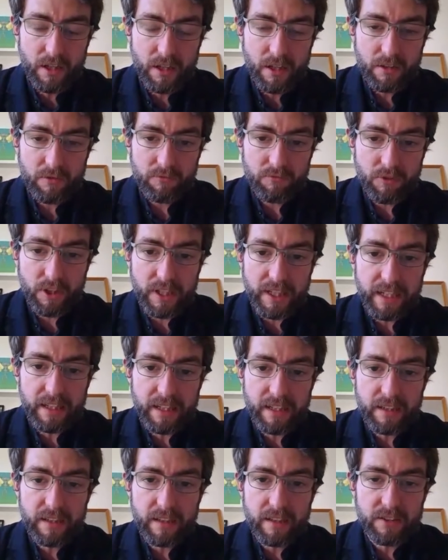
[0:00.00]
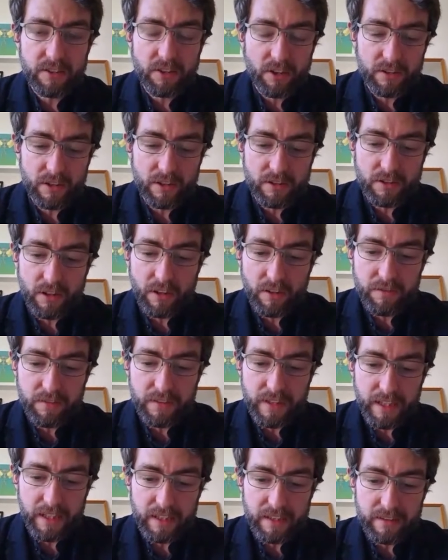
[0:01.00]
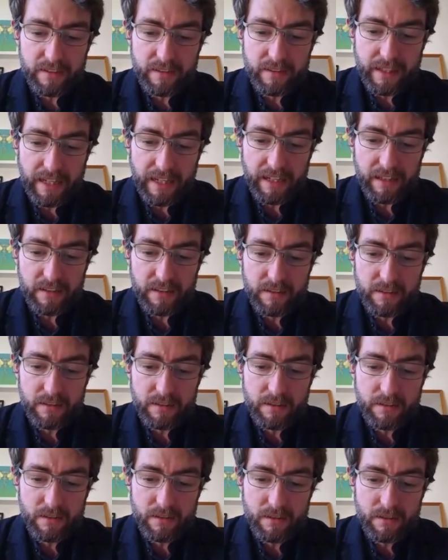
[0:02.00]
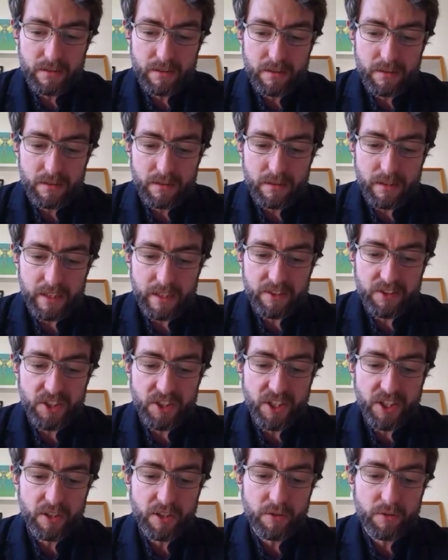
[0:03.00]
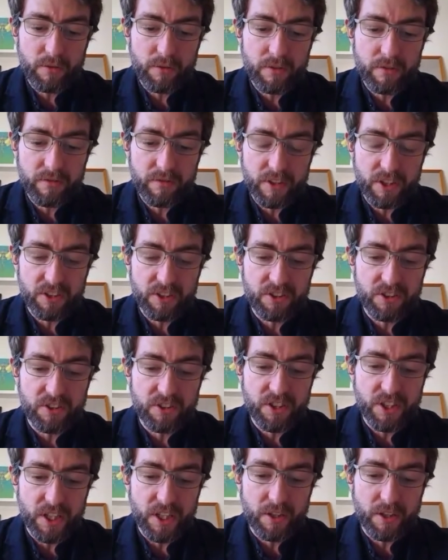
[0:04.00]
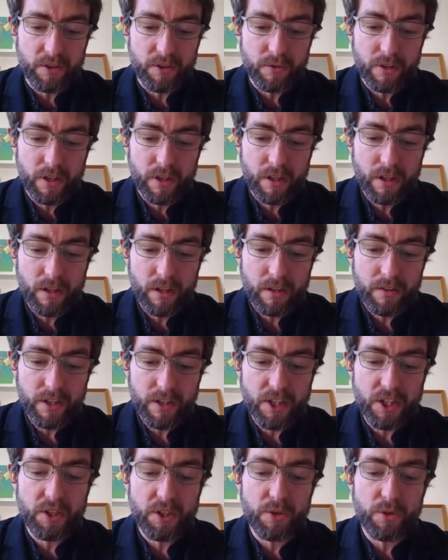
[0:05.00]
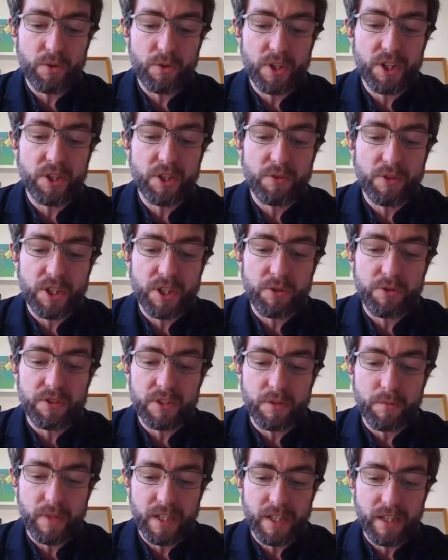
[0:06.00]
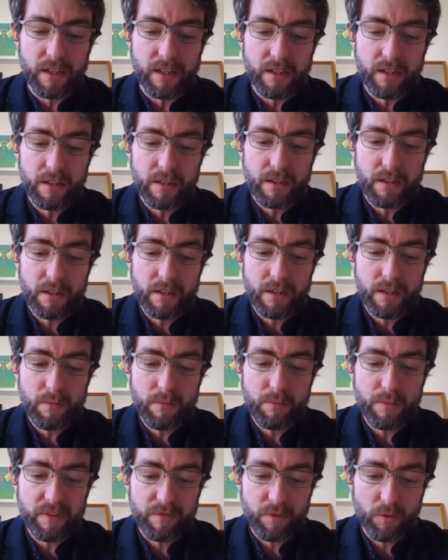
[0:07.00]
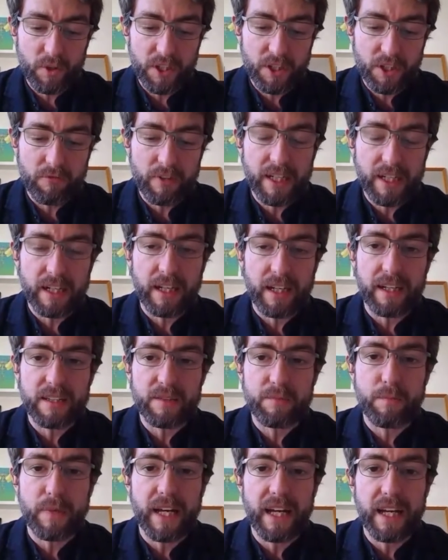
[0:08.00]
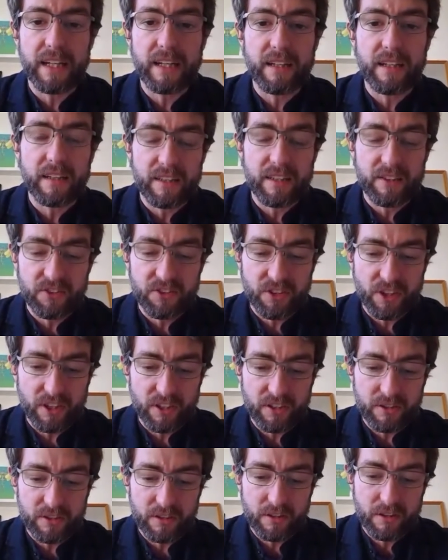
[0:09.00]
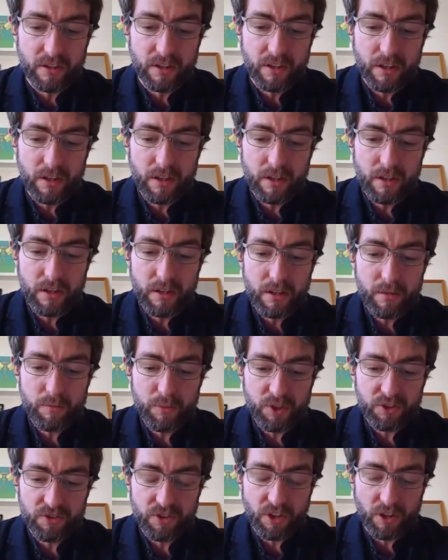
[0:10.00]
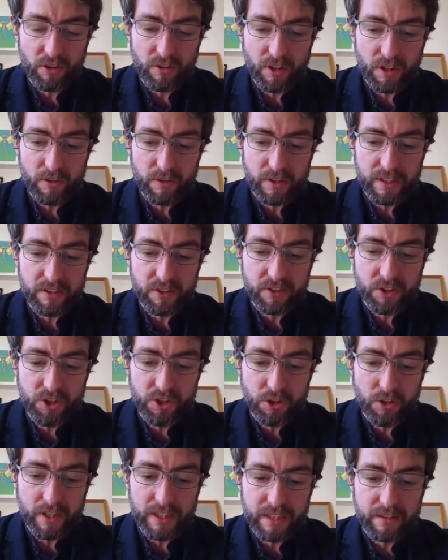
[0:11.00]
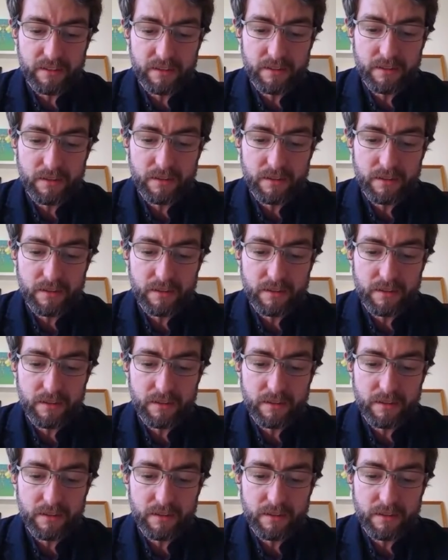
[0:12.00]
Running is not the tough guy's stance. It's you versus you, the you used to be, before you realize pain is certain, but sorrow is a choice.